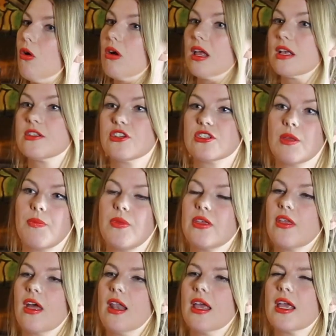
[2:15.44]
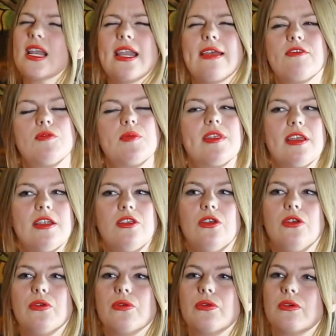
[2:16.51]
or like just something that like lives within
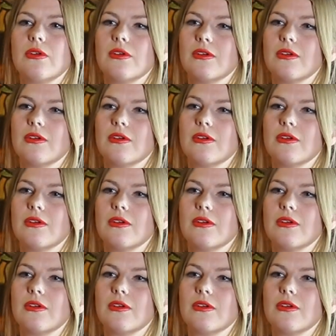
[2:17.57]
you.